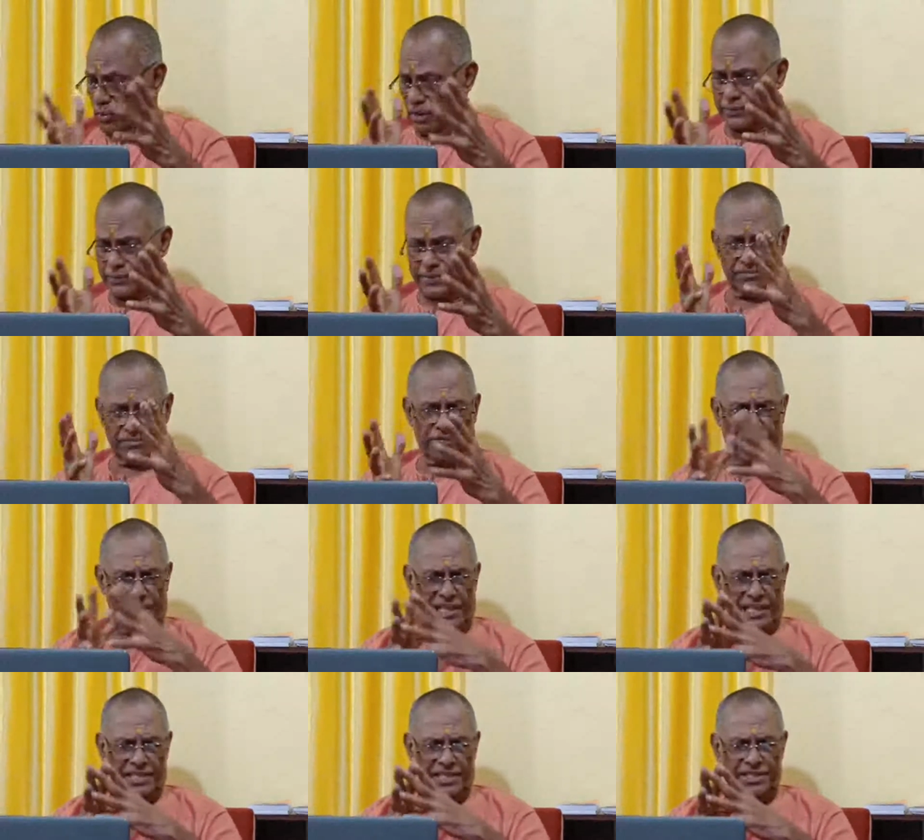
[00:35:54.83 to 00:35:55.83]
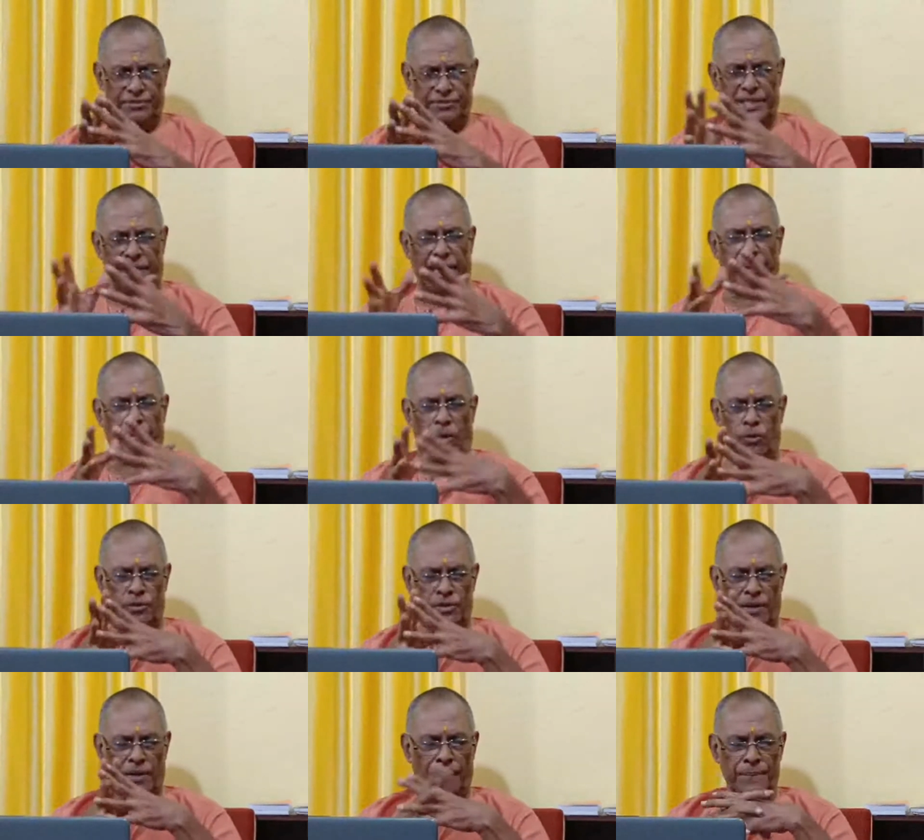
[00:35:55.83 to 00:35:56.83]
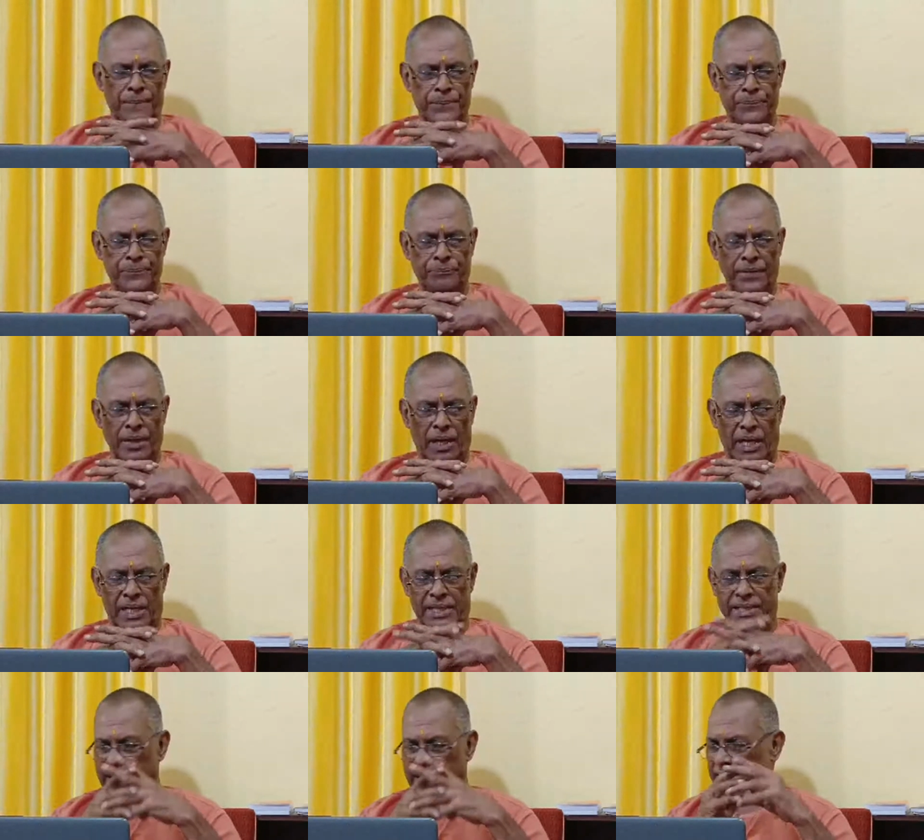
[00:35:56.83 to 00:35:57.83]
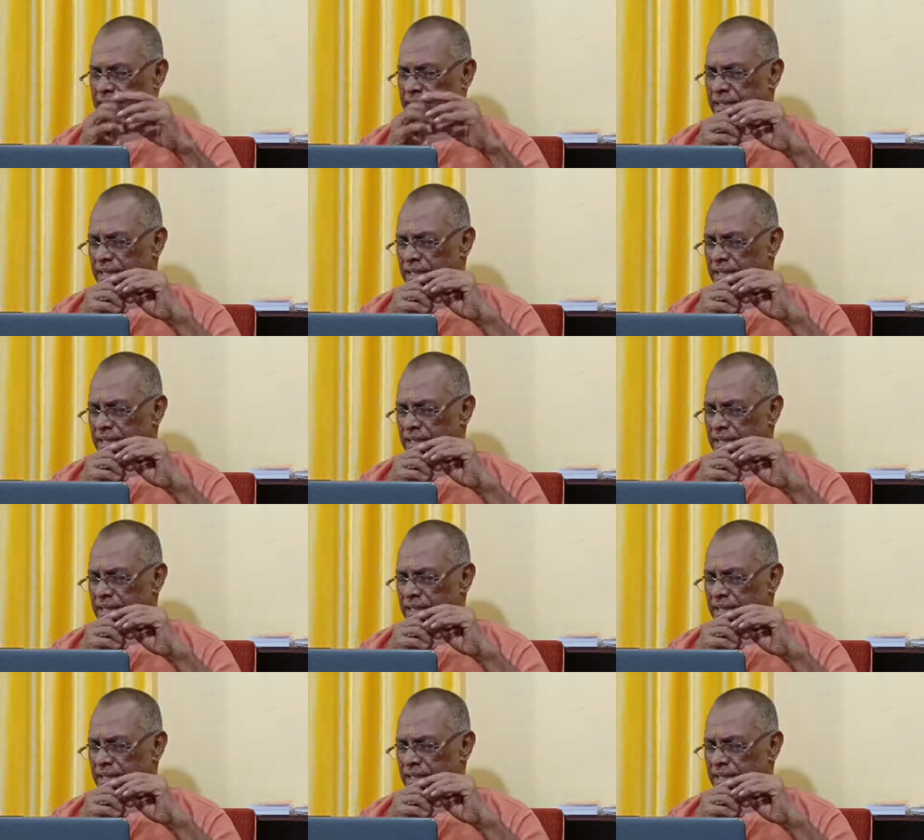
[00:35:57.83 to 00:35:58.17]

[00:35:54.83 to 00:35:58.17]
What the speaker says: some feelings, we came out And then